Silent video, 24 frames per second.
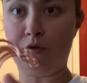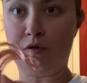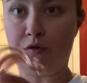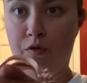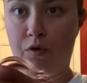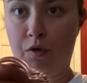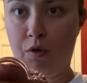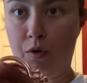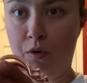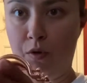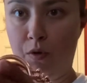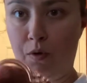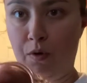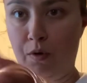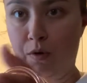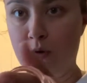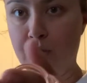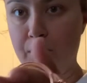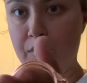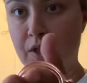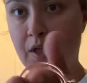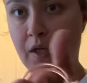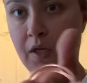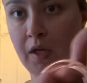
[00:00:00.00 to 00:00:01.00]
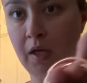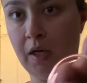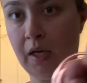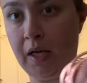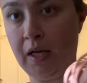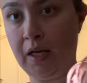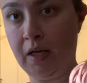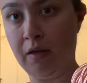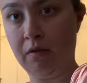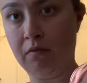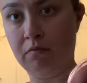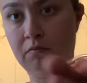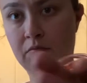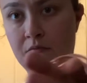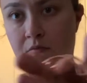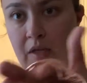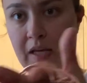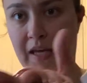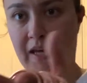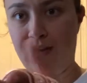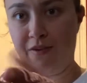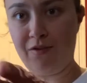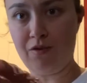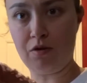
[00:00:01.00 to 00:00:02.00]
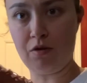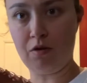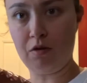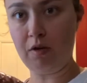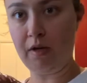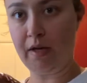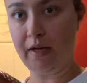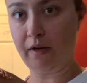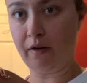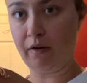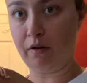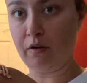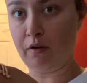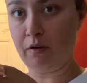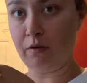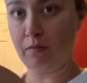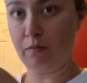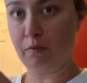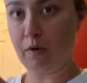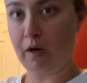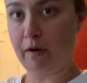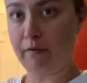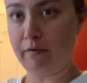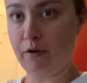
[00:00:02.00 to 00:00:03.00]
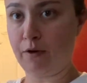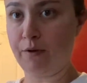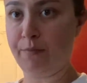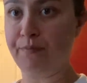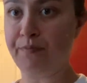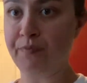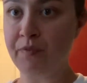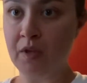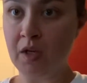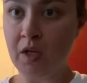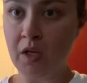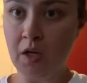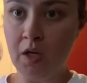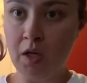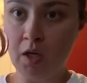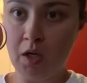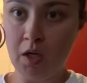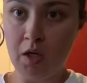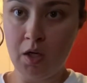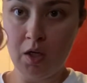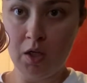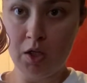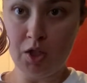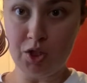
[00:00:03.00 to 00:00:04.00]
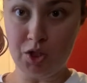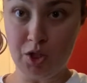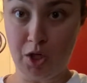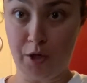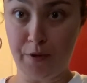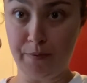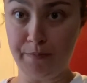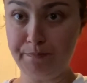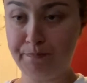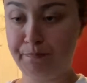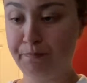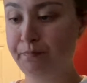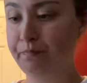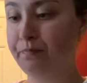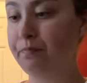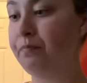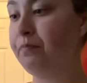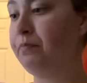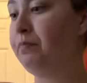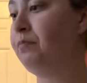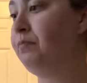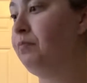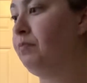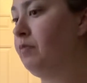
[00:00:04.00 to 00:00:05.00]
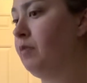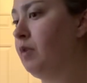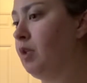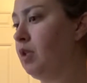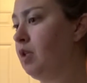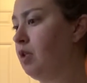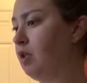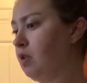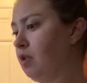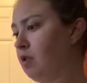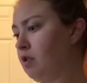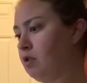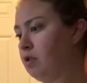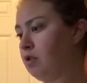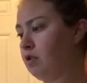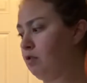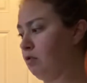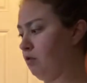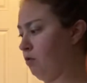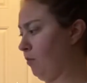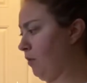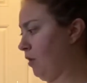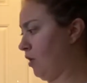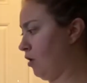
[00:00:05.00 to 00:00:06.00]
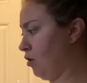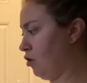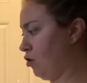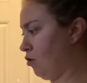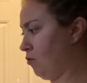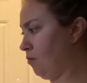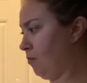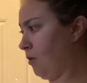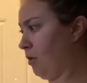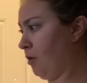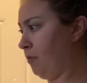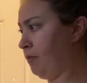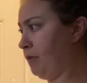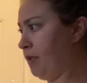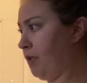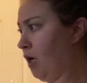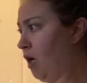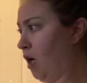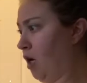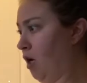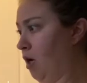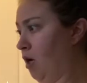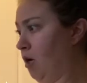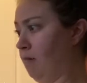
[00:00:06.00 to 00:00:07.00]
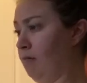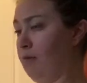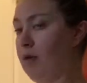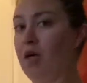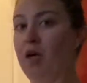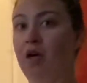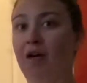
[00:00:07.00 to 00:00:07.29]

gold handle hanger, whatever. So Excuse me, I just burped. Um,